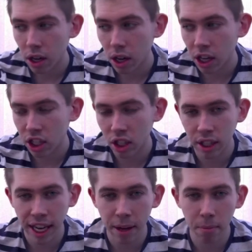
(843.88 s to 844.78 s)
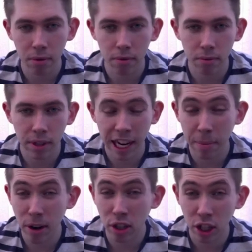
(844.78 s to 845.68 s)
I just keep Daily
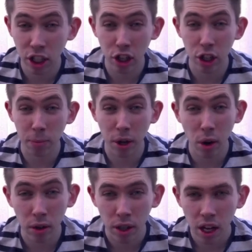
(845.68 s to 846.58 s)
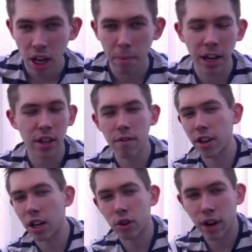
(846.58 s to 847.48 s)
Motion because YouTube's gone. But I don't think
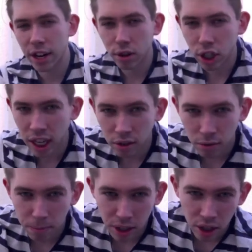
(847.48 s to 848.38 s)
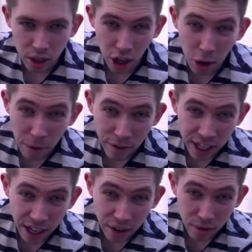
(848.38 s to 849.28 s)
I'd create a new channel because a lot of my
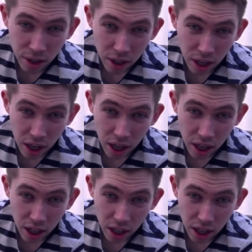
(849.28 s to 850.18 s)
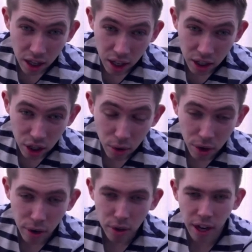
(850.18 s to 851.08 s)
videos do
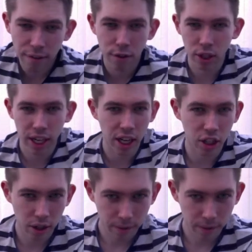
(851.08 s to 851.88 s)
use like footage,